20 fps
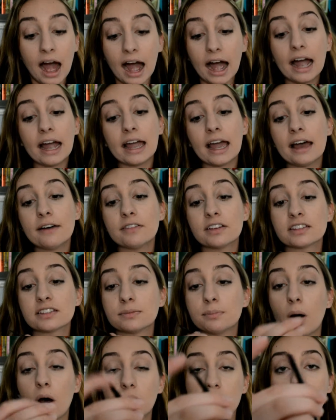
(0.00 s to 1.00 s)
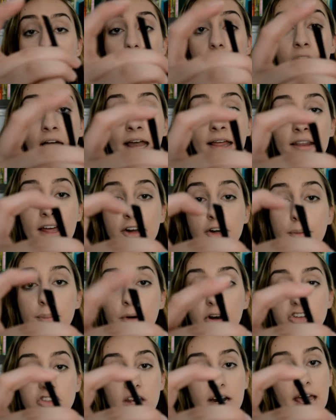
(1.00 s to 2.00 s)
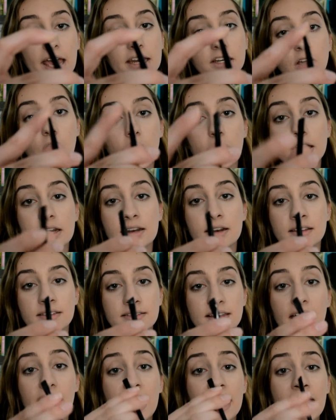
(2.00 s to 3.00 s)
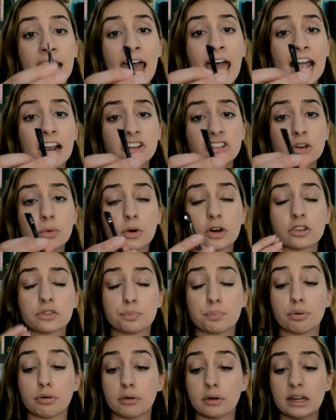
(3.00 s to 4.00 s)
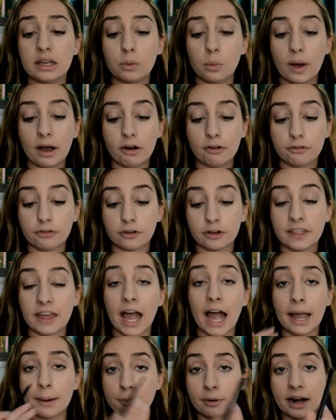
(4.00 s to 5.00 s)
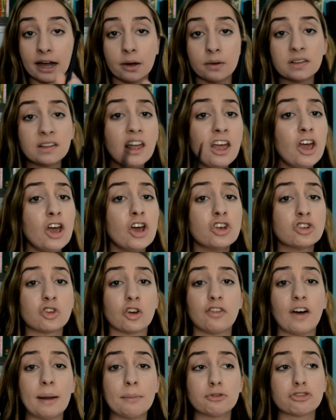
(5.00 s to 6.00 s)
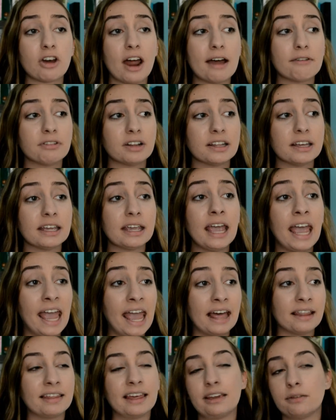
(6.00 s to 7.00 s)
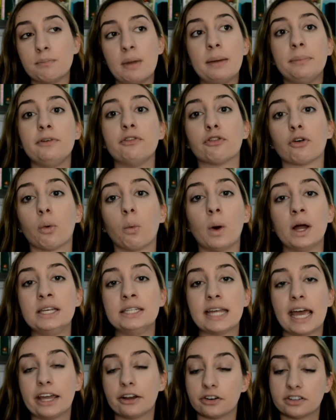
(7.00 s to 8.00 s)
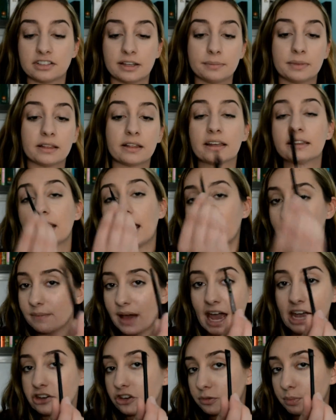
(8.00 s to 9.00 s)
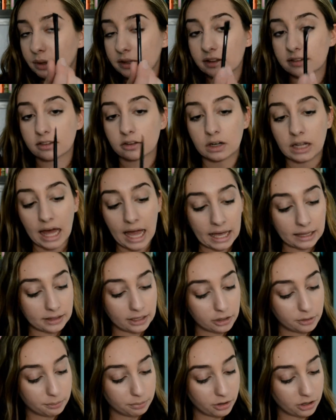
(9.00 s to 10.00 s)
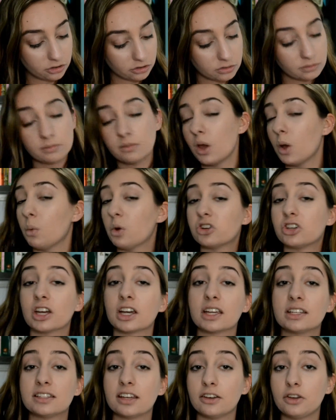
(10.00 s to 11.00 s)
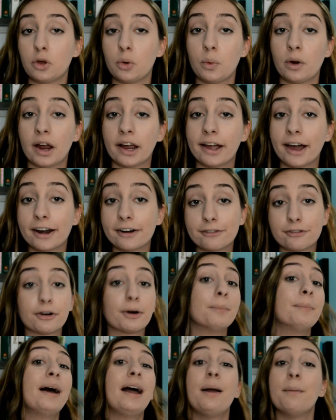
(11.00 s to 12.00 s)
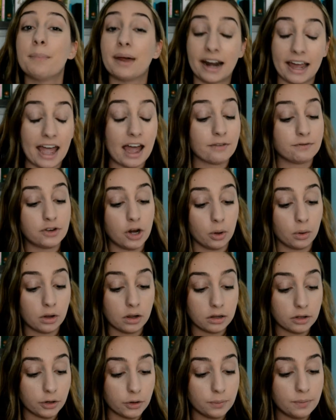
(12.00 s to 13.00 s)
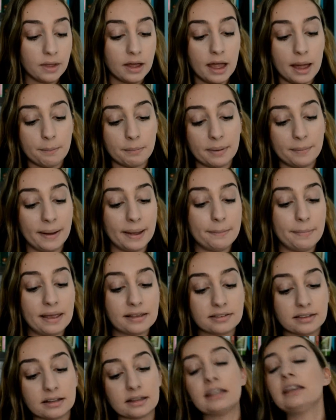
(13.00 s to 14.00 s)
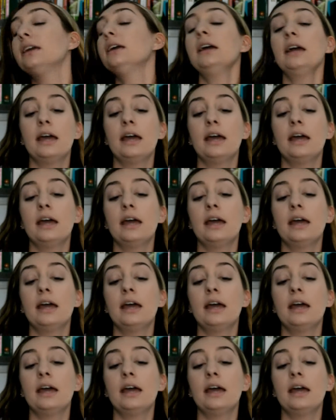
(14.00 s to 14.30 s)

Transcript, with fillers: I have a small little eyeliner brush that I had gotten in set, and it actually works pretty well for the eyebrows. So if I'm traveling, like maybe for one day or something like that, I just bring this little eyeliner brush. Wish I could tell you where I got it from, but I have no clue. But my basically,